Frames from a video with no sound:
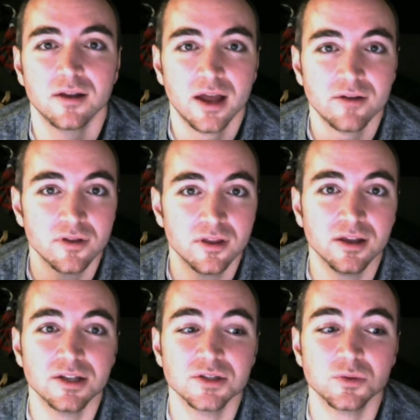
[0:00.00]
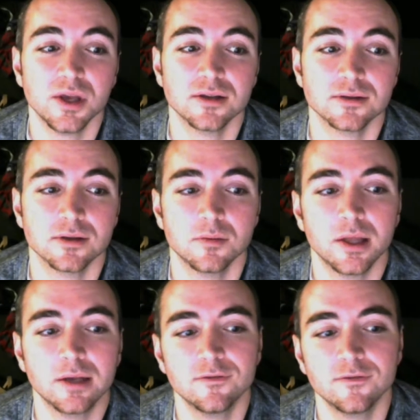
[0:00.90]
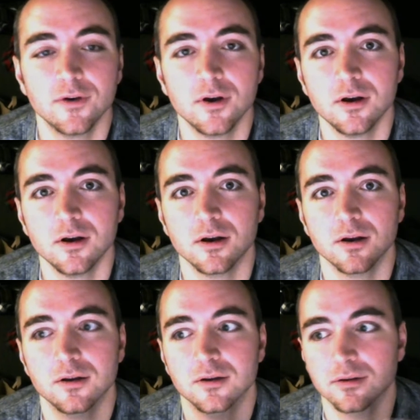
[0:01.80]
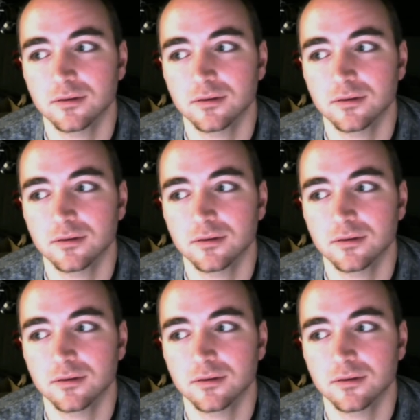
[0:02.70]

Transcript: everything in its wake. So I'm like, fuck.